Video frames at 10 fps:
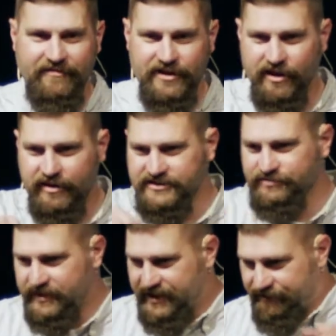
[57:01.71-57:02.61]
ever
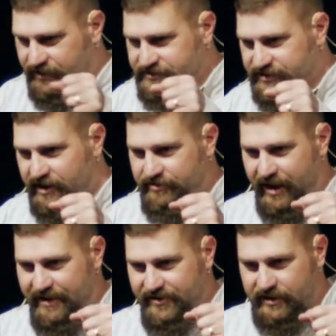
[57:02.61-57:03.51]
notice when they first start
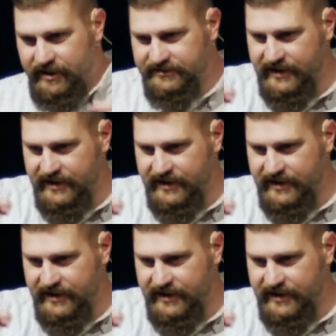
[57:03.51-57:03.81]
driving, a lot of